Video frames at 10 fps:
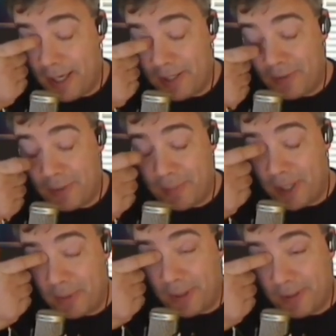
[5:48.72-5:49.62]
the guys from the
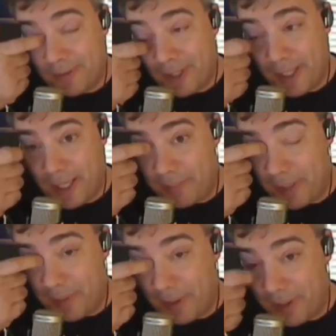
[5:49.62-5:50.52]
bar were really
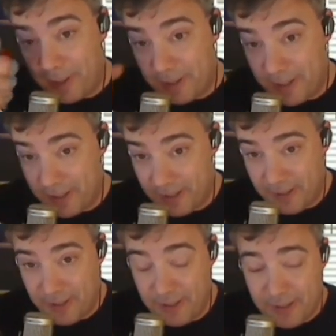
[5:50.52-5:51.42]
happy with our. Uh,
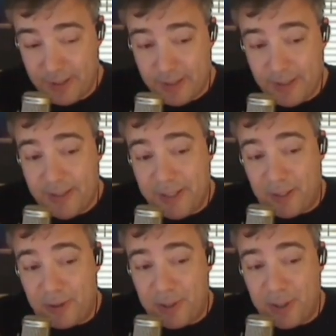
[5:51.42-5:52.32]

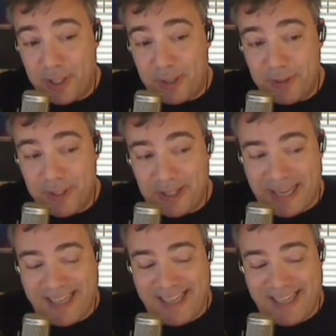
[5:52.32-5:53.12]
you know the turnout. Uh,